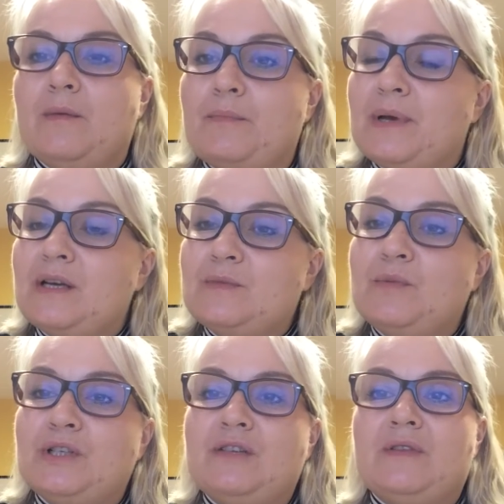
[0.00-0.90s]
Because
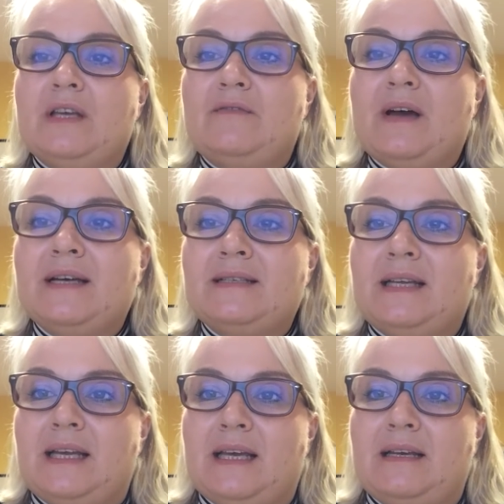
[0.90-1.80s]
much of the advice
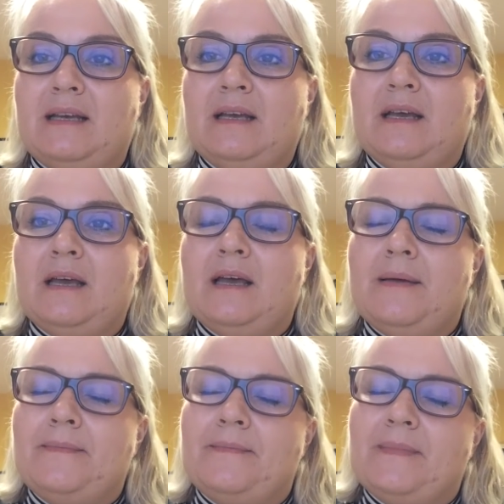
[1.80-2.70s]

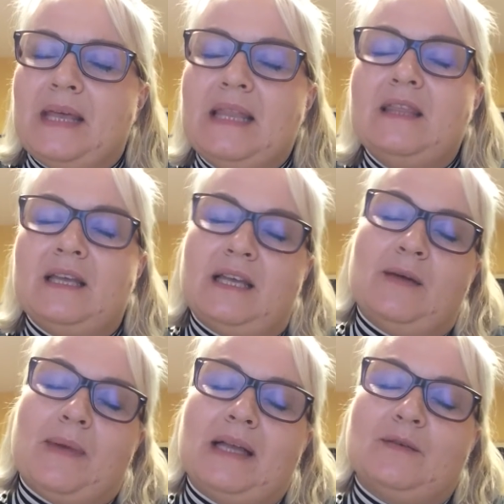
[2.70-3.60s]
in the
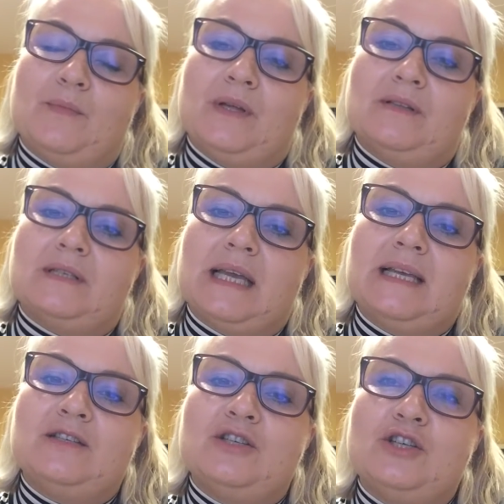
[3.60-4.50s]
commandments,
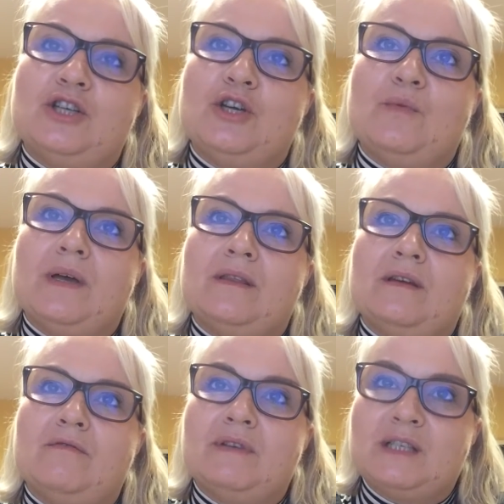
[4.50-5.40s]
is to do with
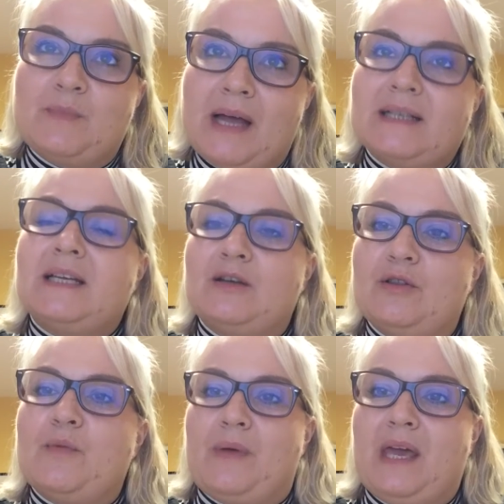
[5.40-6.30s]
respecting
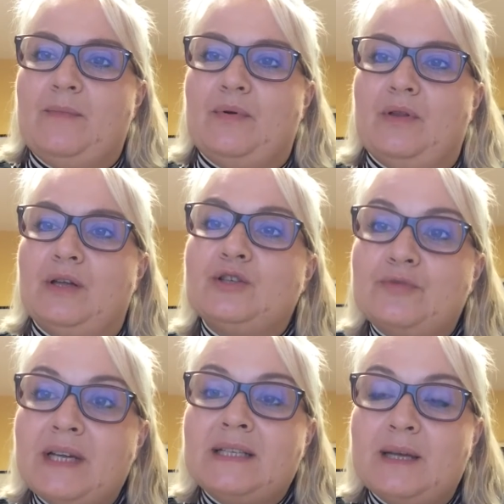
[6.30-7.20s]
other people and
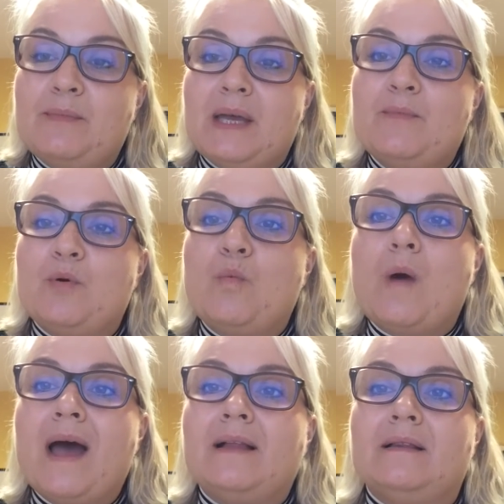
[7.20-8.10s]
treating people
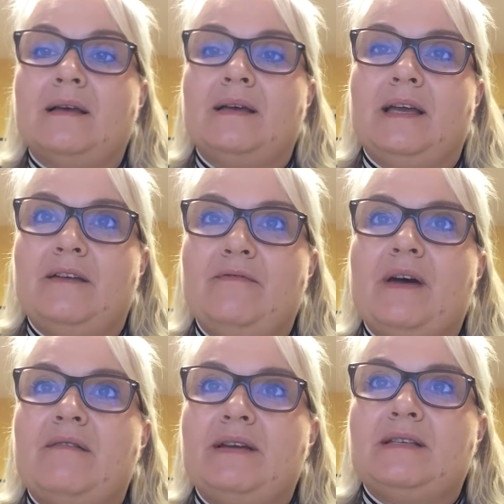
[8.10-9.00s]
well in
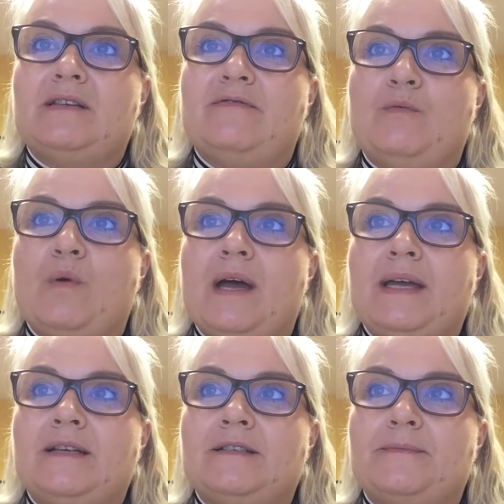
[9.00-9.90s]
various different
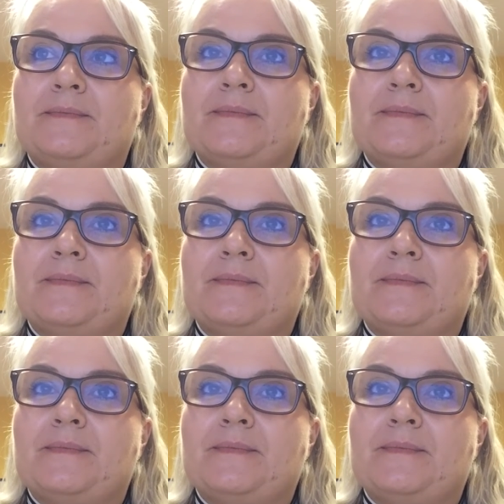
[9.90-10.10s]
ways.